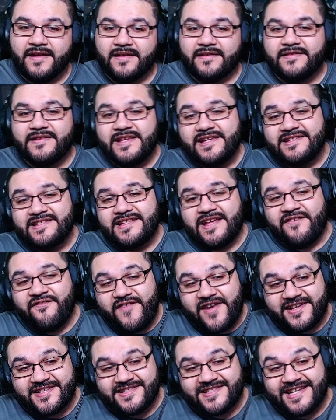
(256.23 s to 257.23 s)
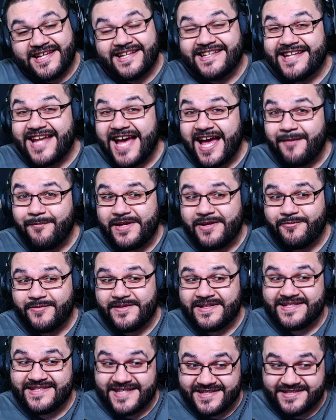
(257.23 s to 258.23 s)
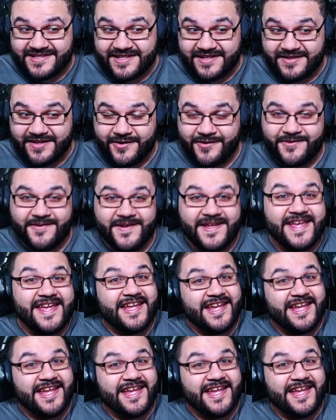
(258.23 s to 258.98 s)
These effects cannot be resisted, though,